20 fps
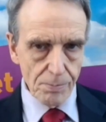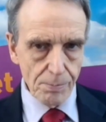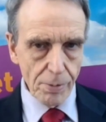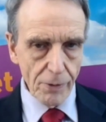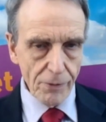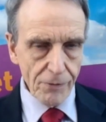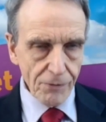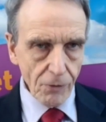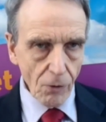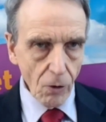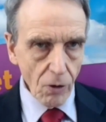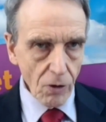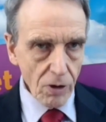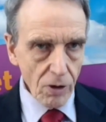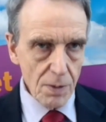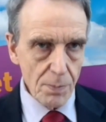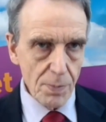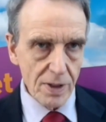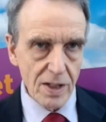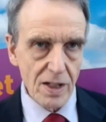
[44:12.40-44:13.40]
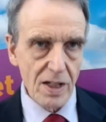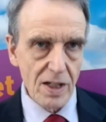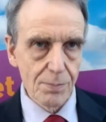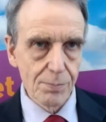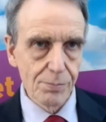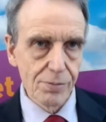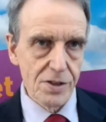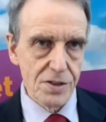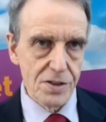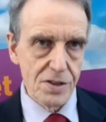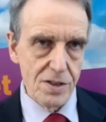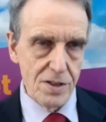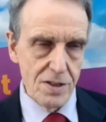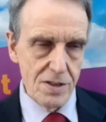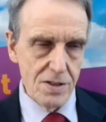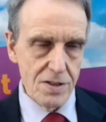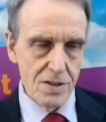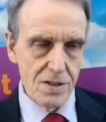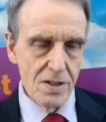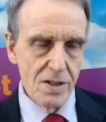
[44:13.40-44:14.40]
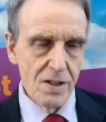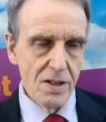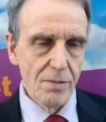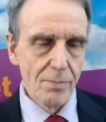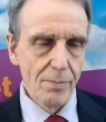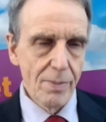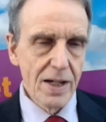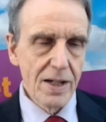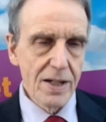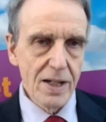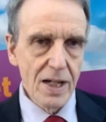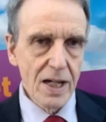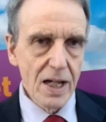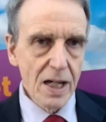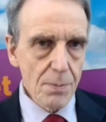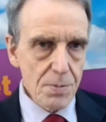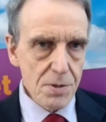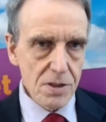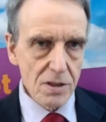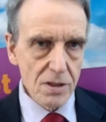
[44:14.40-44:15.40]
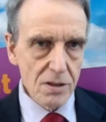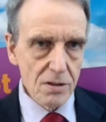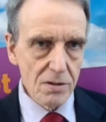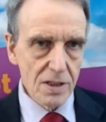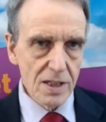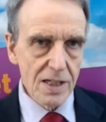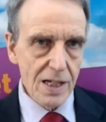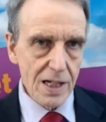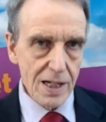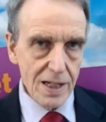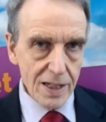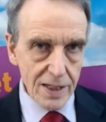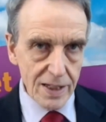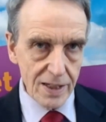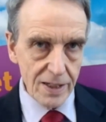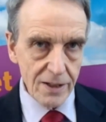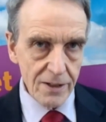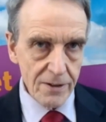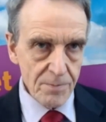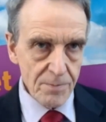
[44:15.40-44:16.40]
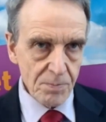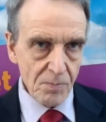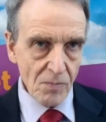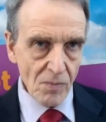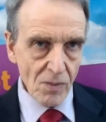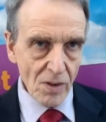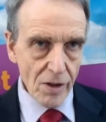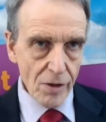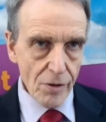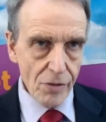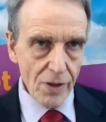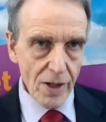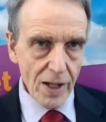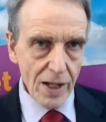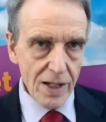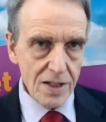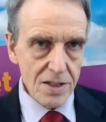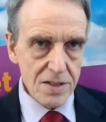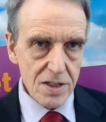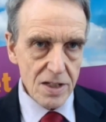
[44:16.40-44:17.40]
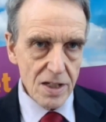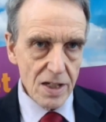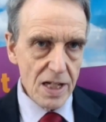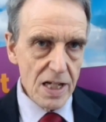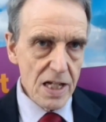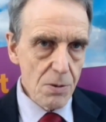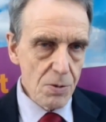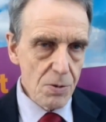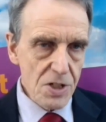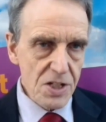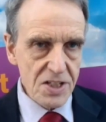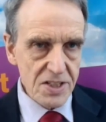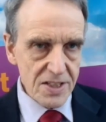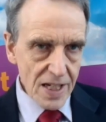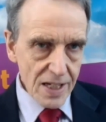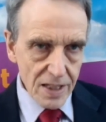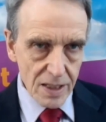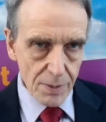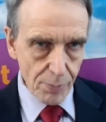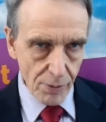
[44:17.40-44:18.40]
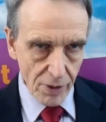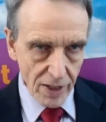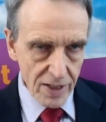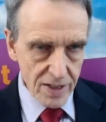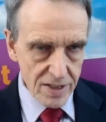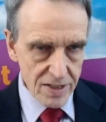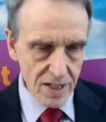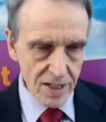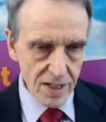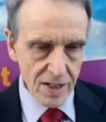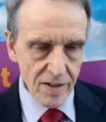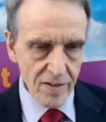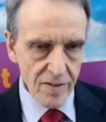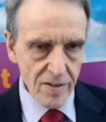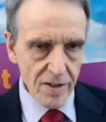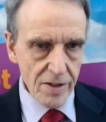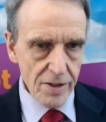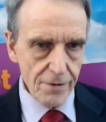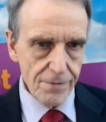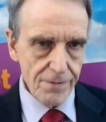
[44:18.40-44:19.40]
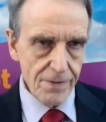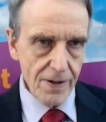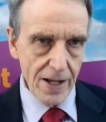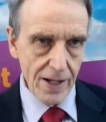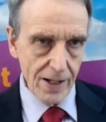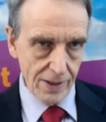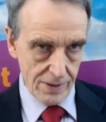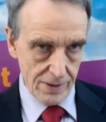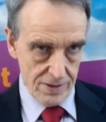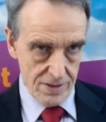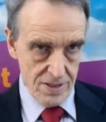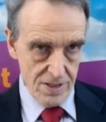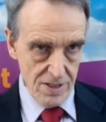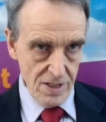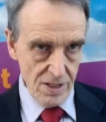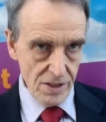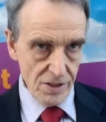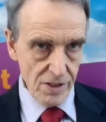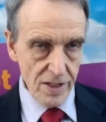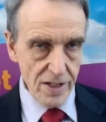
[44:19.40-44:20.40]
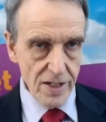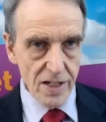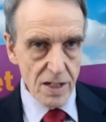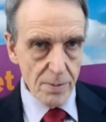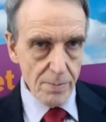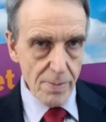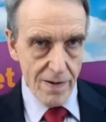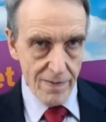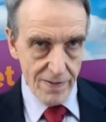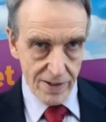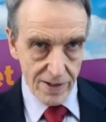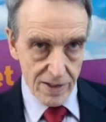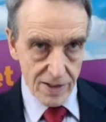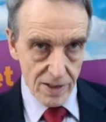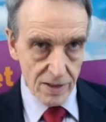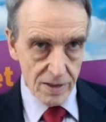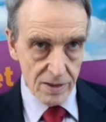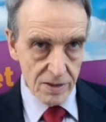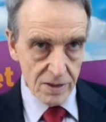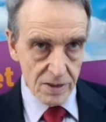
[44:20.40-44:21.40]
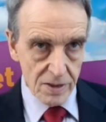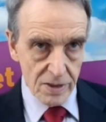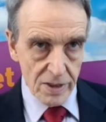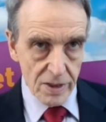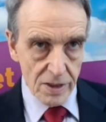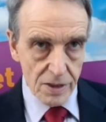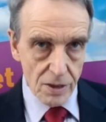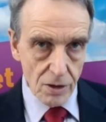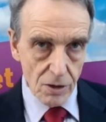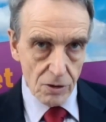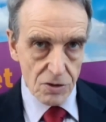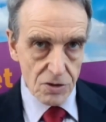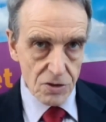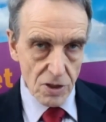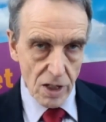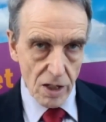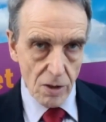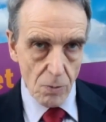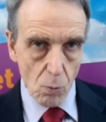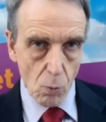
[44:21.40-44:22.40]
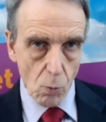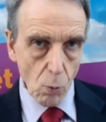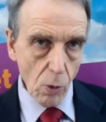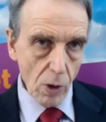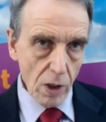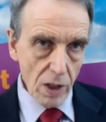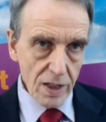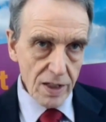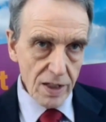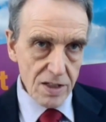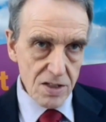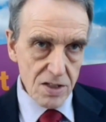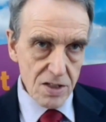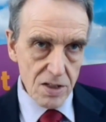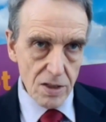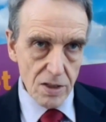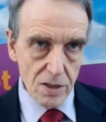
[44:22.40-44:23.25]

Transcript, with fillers: before he became president, made it absolutely clear that he was celebrating the fact that in America, that um, white